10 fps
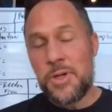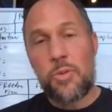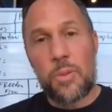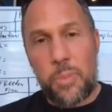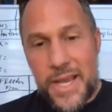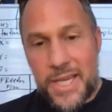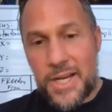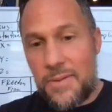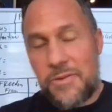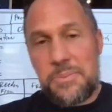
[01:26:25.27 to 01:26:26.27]
We're breaking
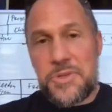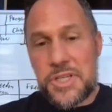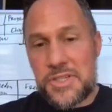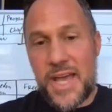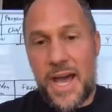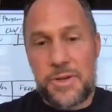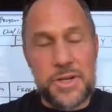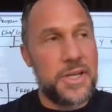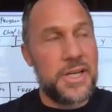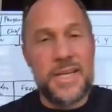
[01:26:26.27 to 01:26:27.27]
up from just that.
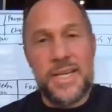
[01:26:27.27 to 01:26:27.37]
You're going to,